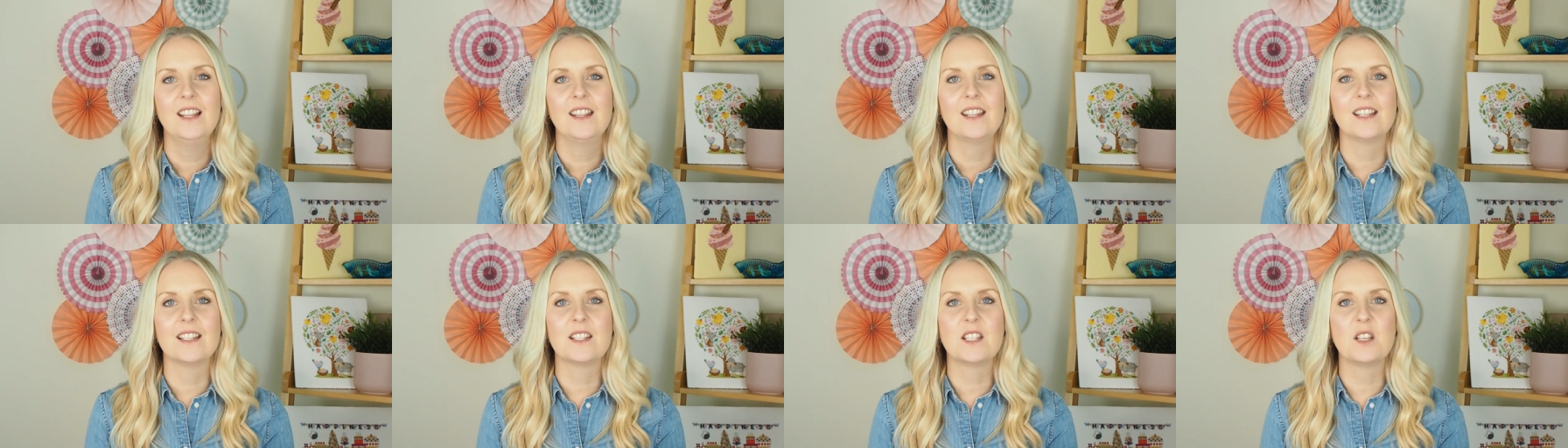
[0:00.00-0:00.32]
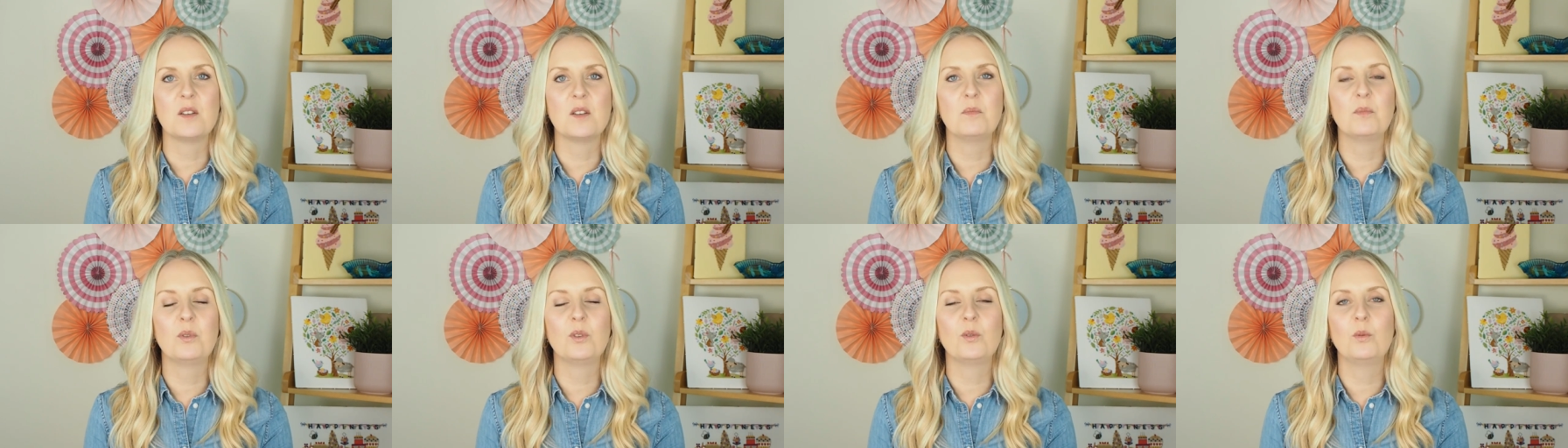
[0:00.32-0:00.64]
the
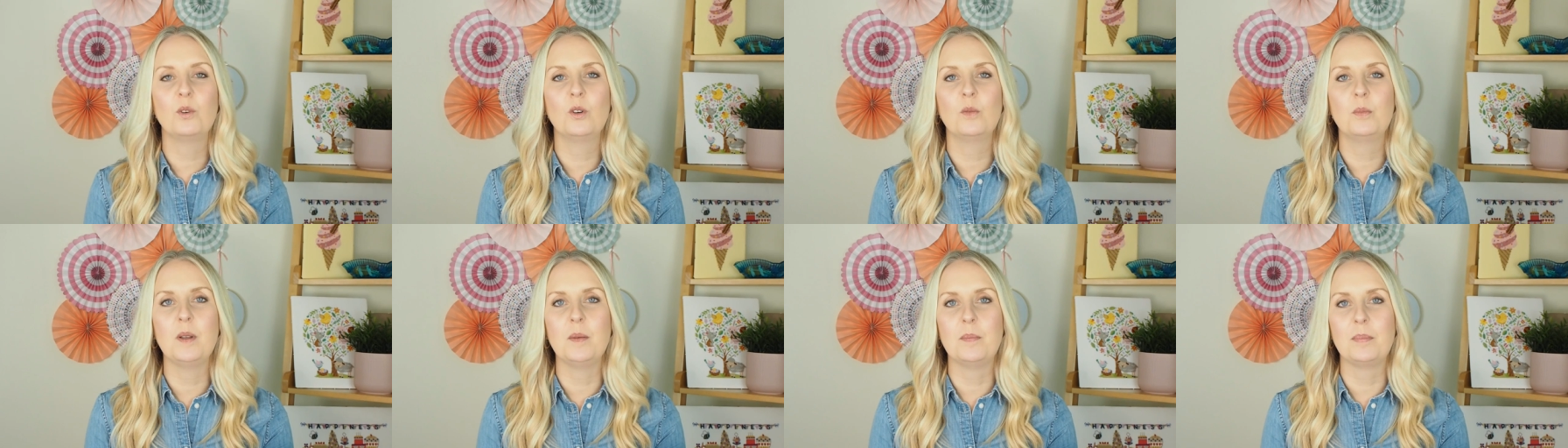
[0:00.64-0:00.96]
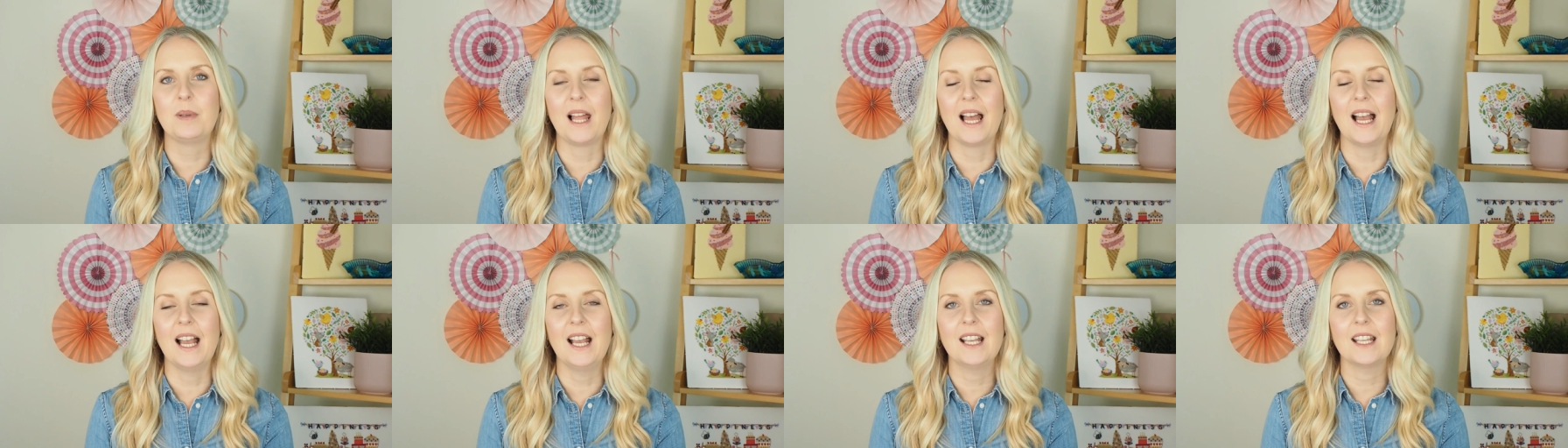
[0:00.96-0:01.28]
symbol will be
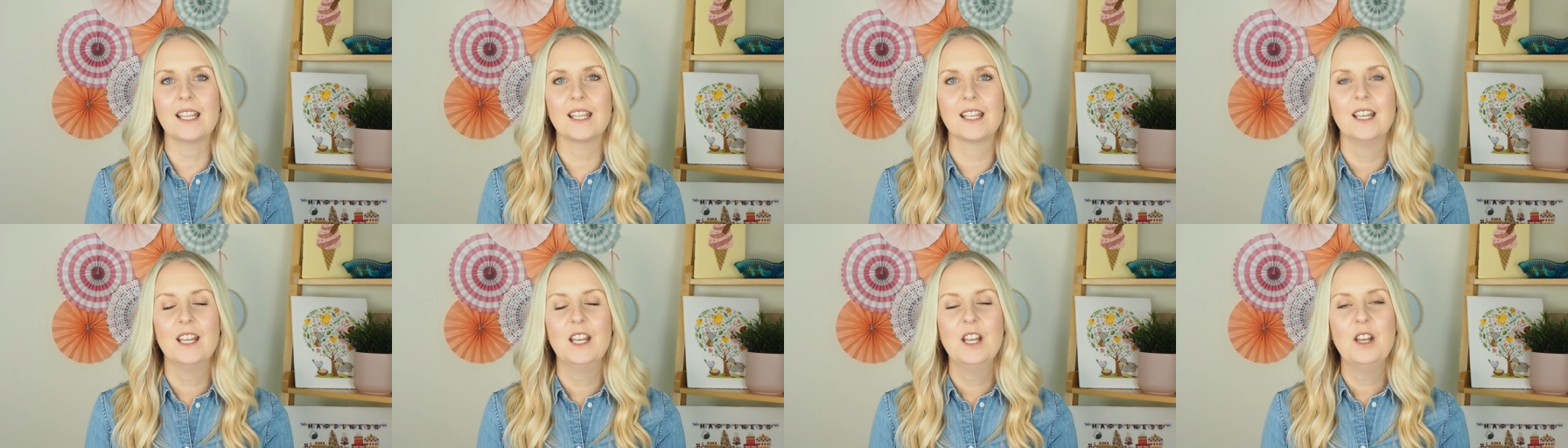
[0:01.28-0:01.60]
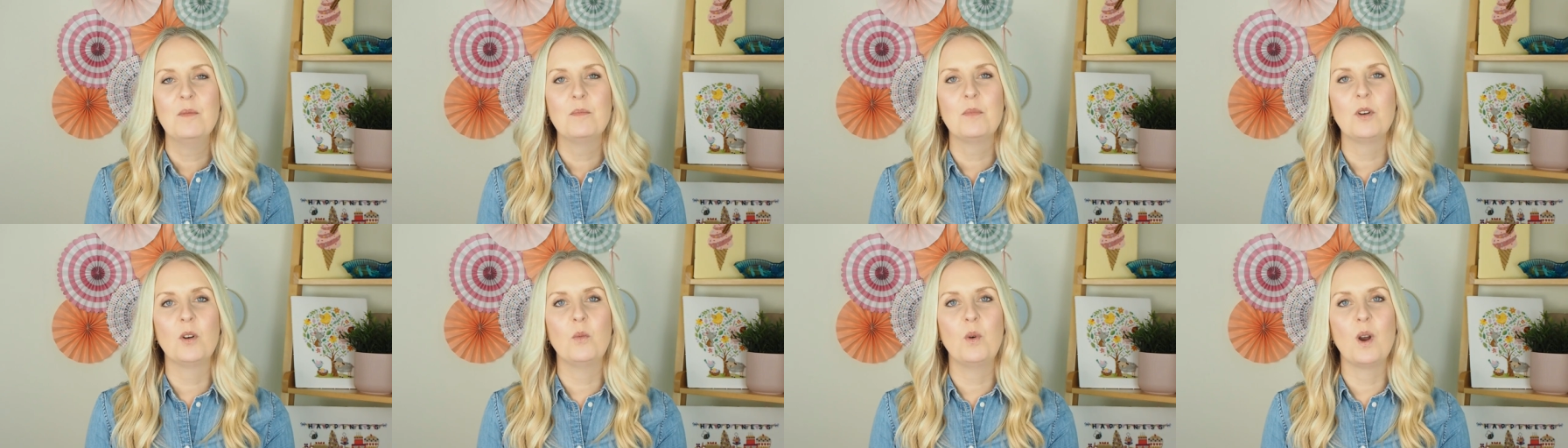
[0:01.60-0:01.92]
black,
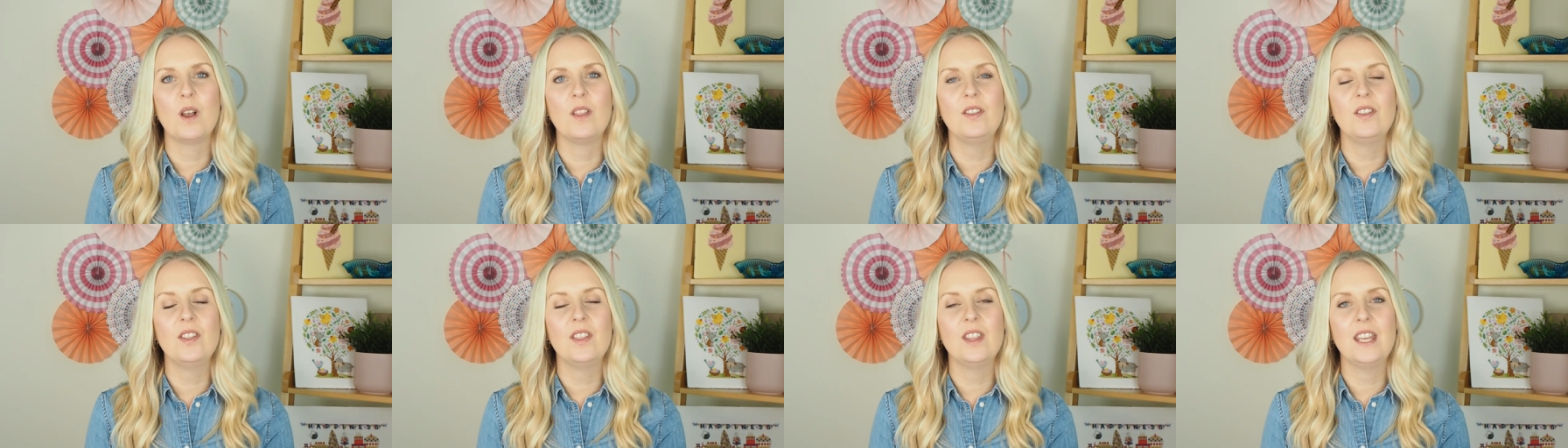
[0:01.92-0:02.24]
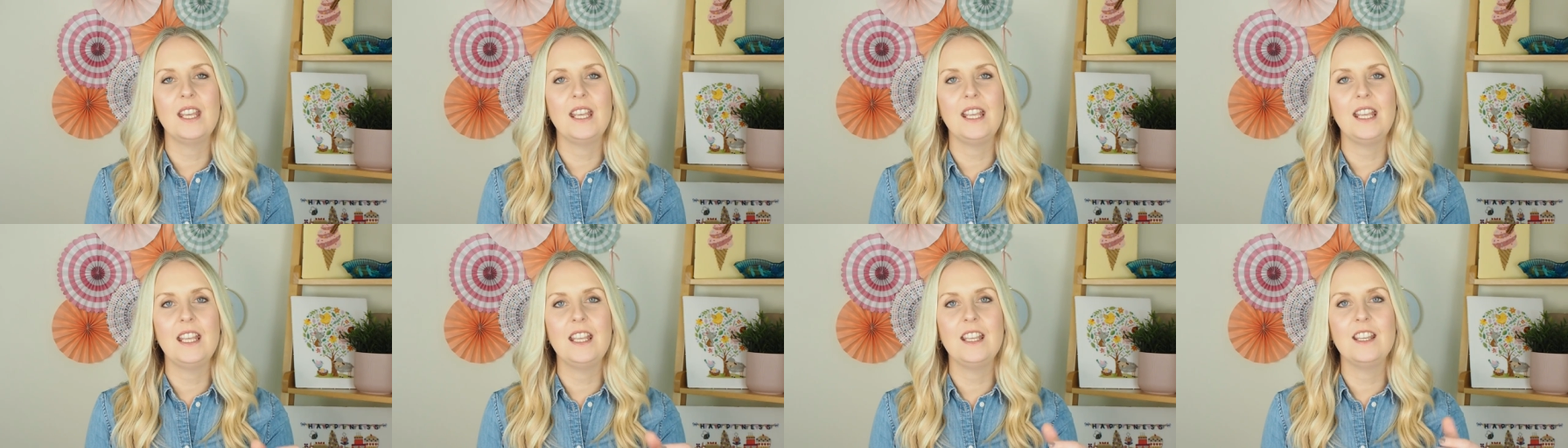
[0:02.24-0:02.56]
but when
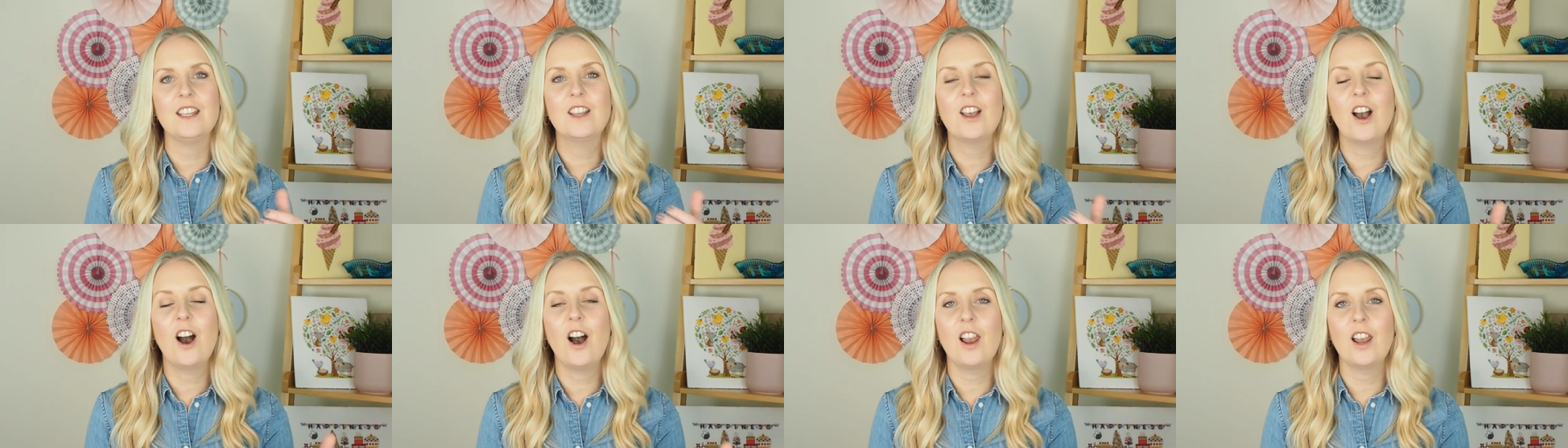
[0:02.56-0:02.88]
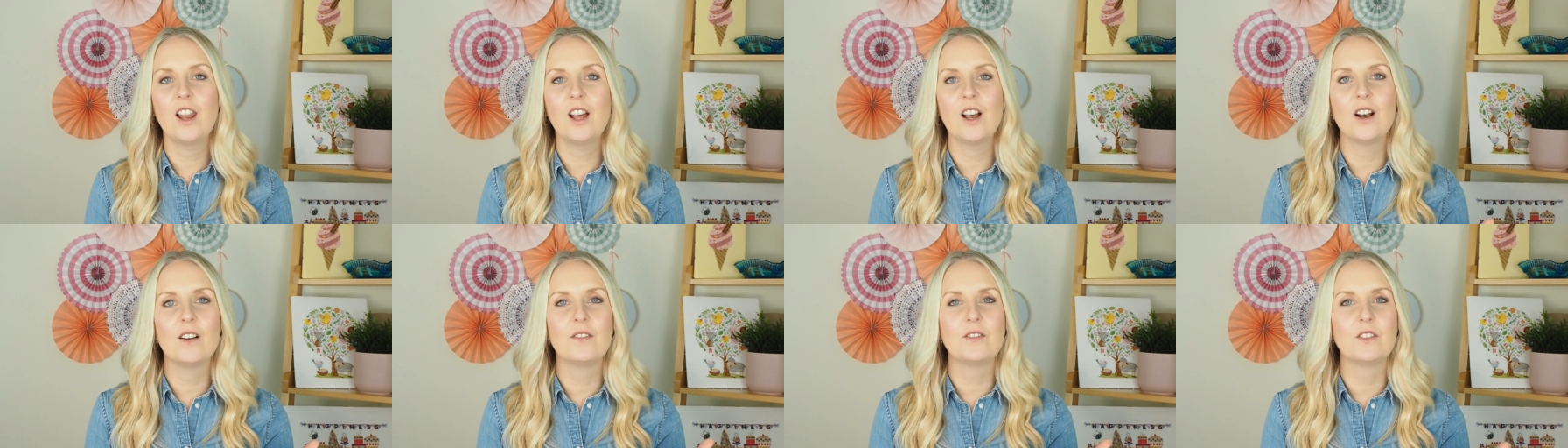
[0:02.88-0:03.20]
the
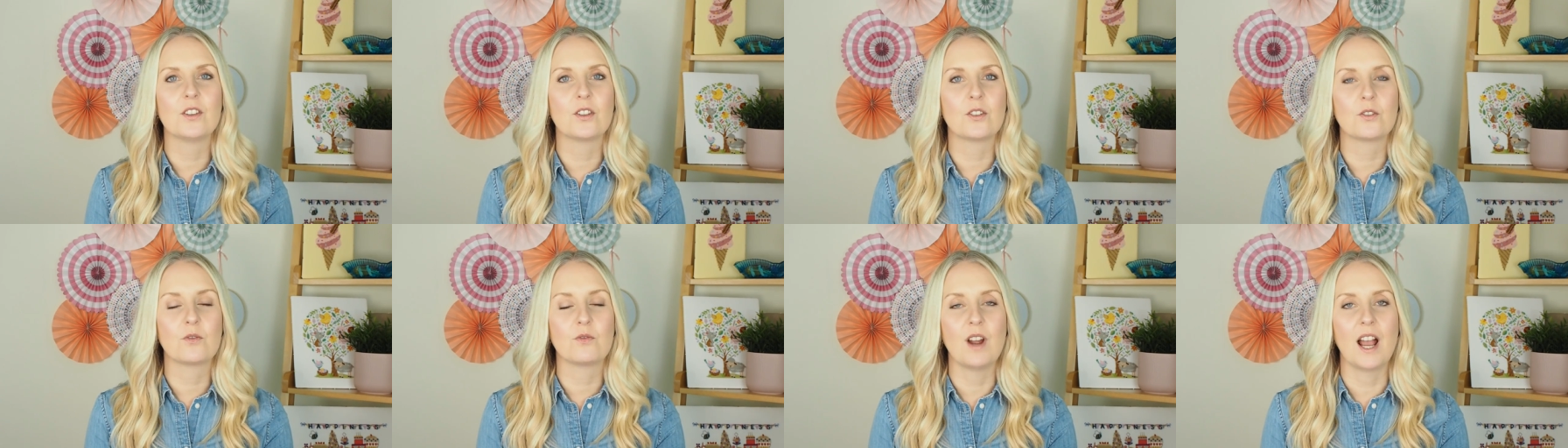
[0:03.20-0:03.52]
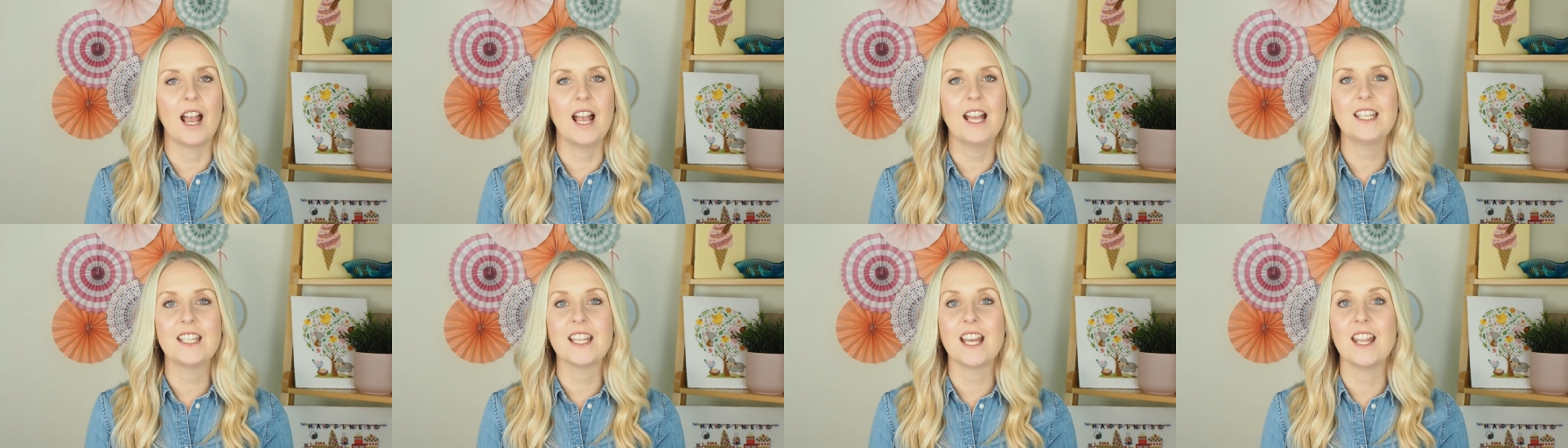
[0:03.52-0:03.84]
colour of the thread,